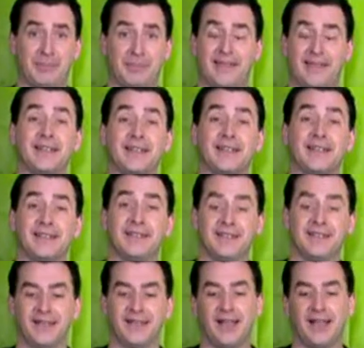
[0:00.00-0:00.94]
book ended,
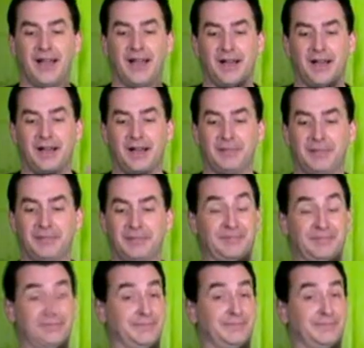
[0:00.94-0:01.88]

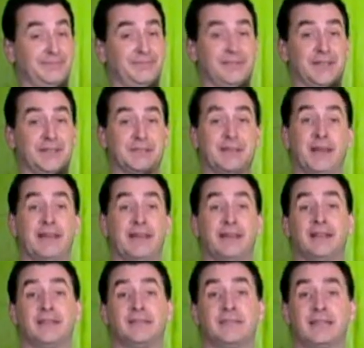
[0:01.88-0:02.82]
um, because Ben
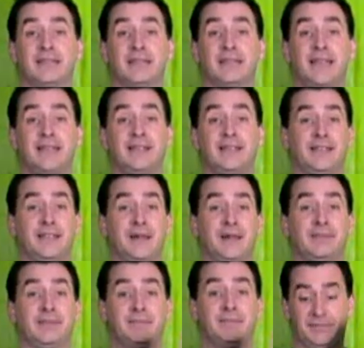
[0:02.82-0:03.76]
Edlund ended
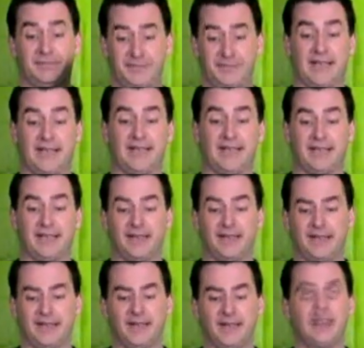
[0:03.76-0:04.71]
up
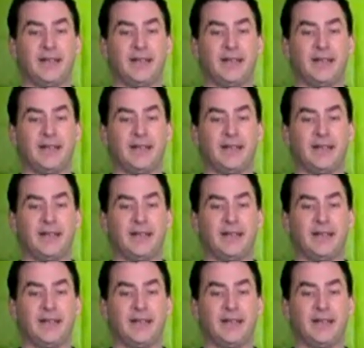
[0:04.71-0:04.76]
taking